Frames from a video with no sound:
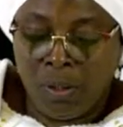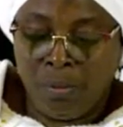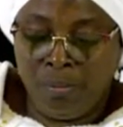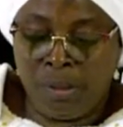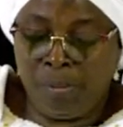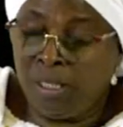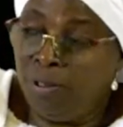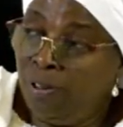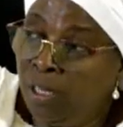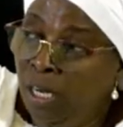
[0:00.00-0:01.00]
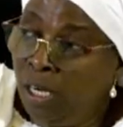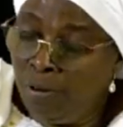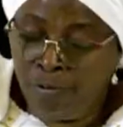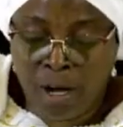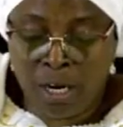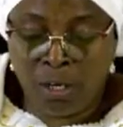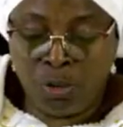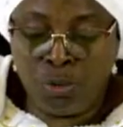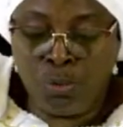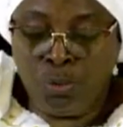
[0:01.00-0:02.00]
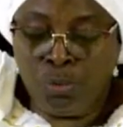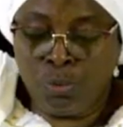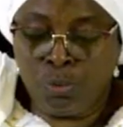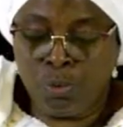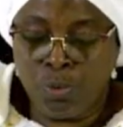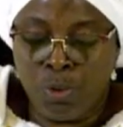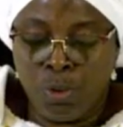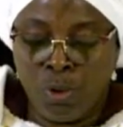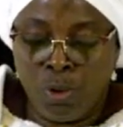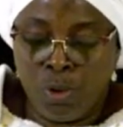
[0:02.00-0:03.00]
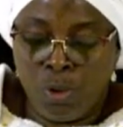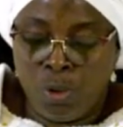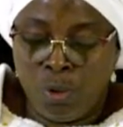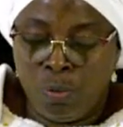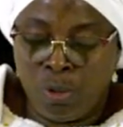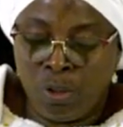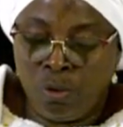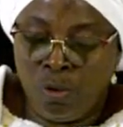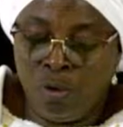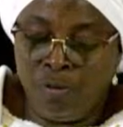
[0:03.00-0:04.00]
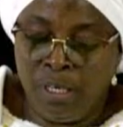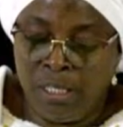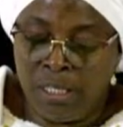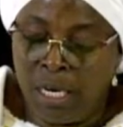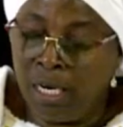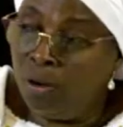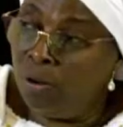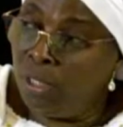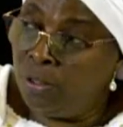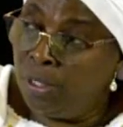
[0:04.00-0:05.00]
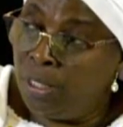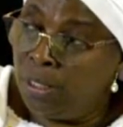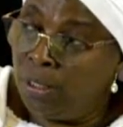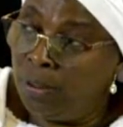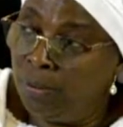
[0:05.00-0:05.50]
specifically referring to what the role of the internal auditor is.